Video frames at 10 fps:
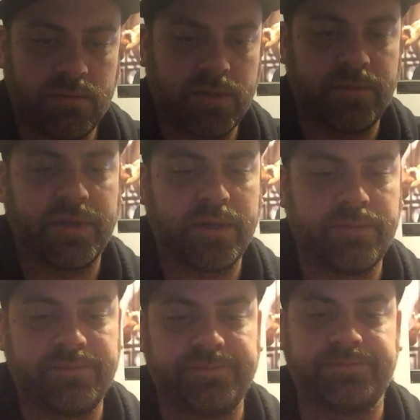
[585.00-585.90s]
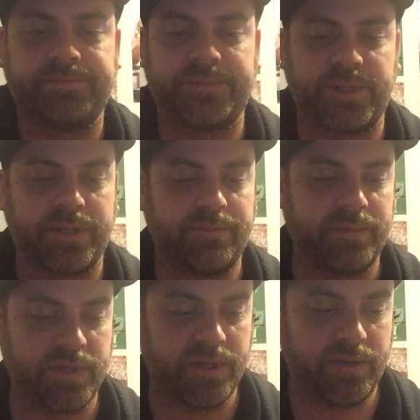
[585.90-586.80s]
Here we go. Sorry.
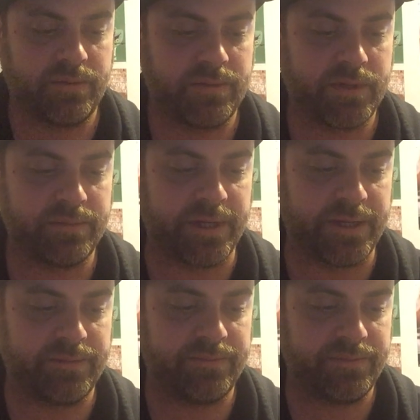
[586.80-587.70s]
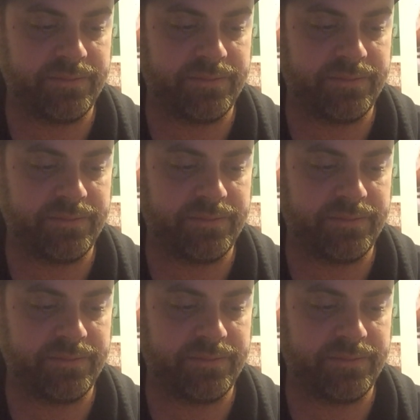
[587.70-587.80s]
Wrong pile.